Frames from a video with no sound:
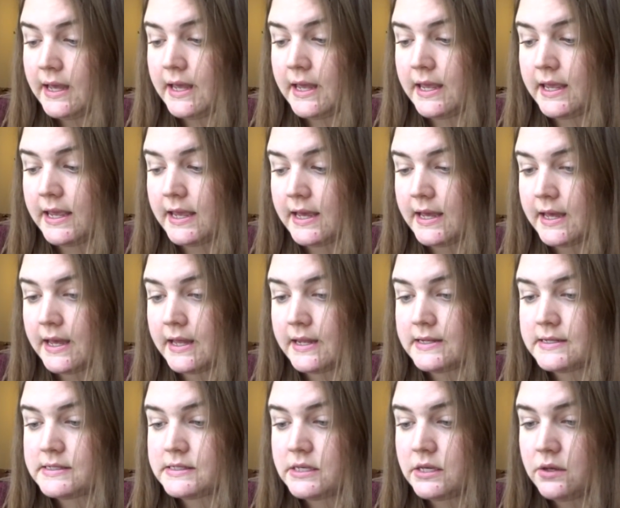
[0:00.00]

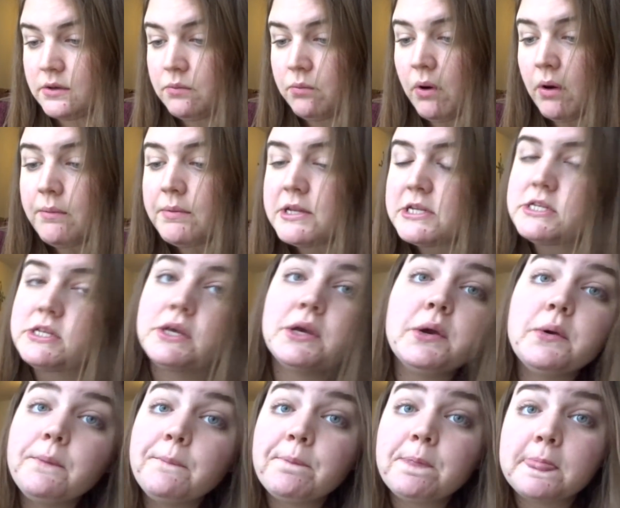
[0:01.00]
and what we
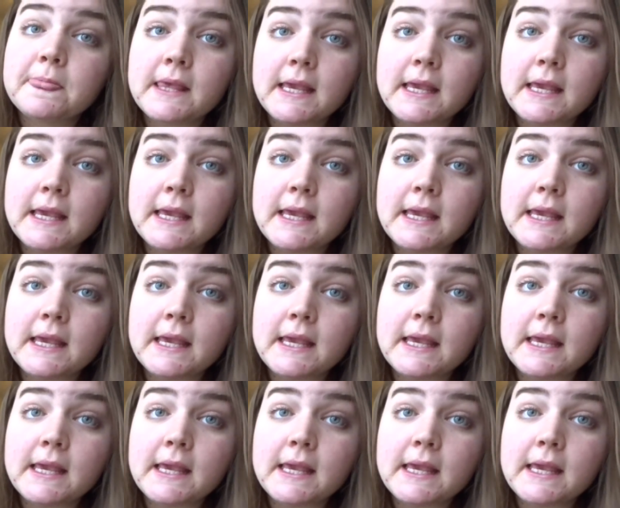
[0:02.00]
do